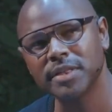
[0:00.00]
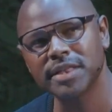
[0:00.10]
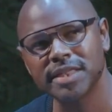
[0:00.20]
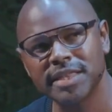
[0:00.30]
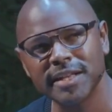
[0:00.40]

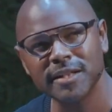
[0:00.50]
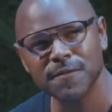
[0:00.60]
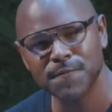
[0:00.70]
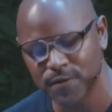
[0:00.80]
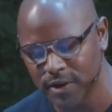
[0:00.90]
still
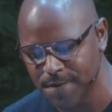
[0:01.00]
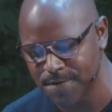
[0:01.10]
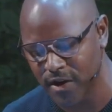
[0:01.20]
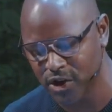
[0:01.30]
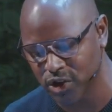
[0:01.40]
fully
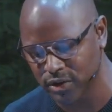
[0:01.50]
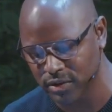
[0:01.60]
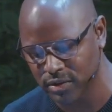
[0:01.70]
functional.